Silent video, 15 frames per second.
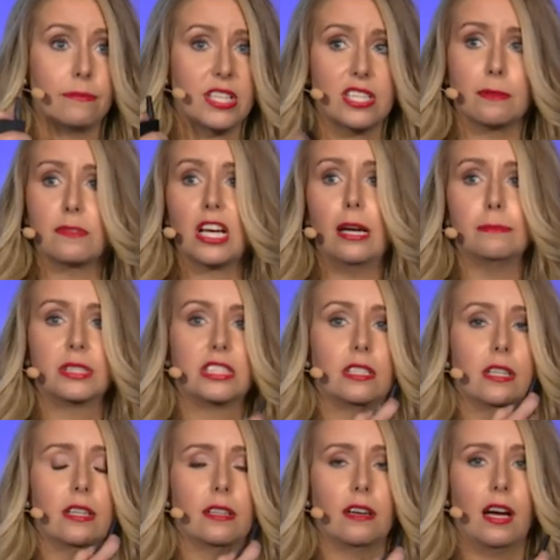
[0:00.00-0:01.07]
sometimes
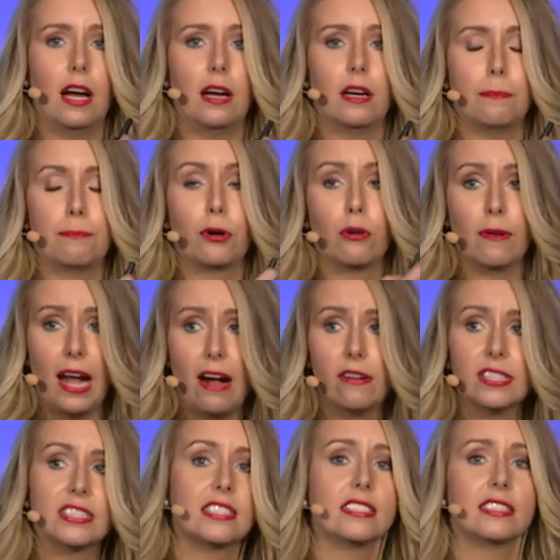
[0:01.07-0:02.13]
the
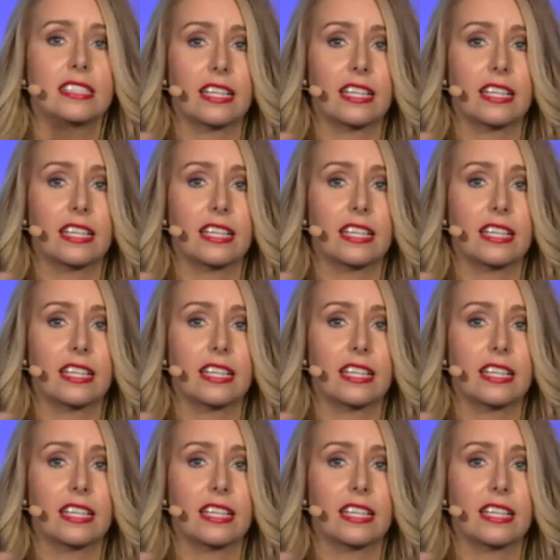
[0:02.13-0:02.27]
paralysis